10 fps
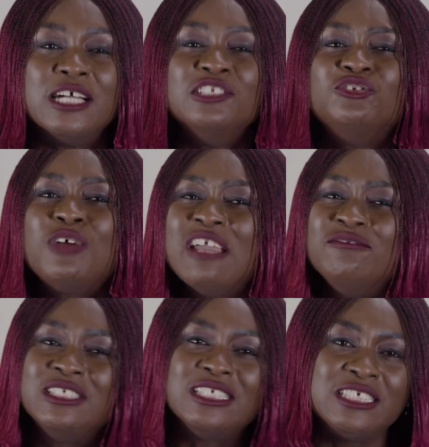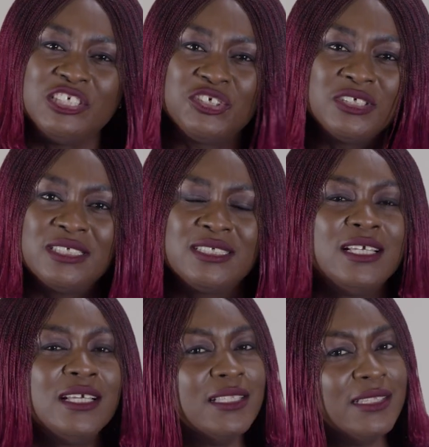can drive decisions
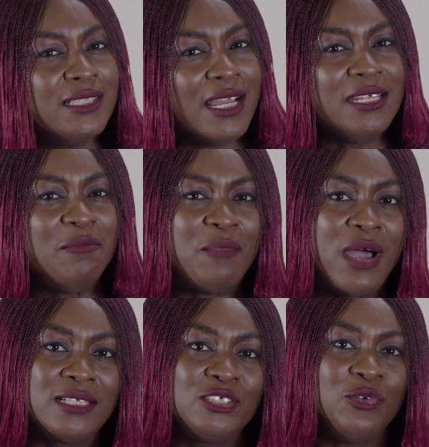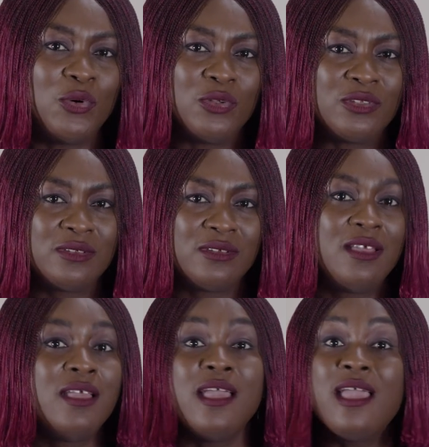that impact growth,
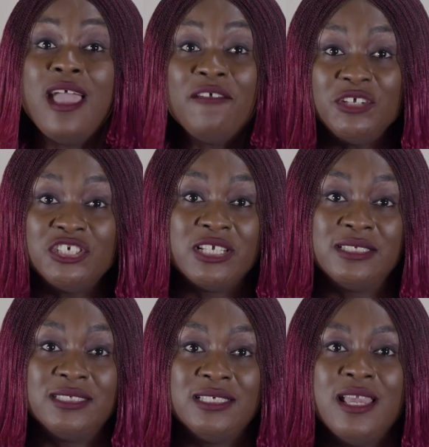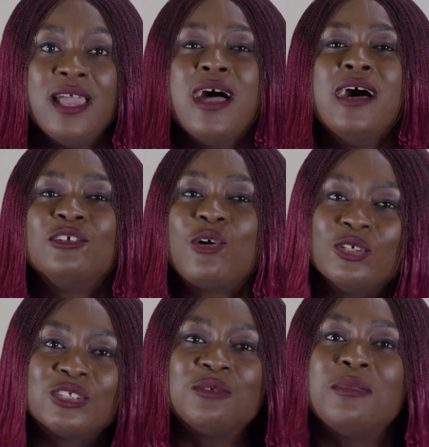efficiency, and
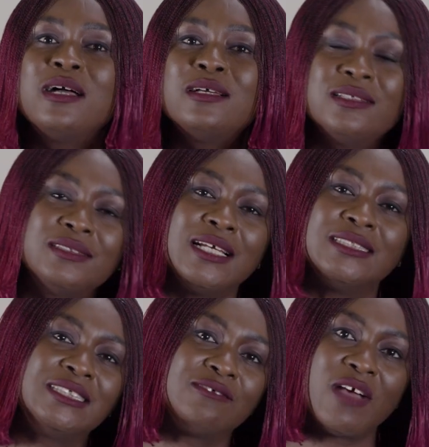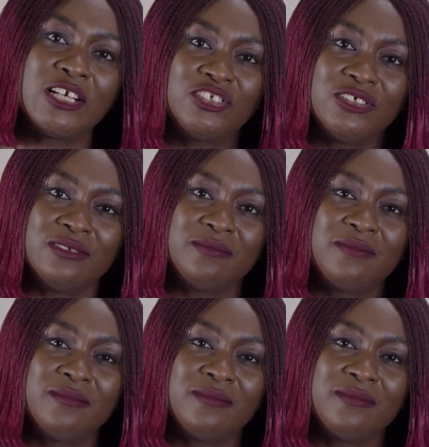customer satisfaction.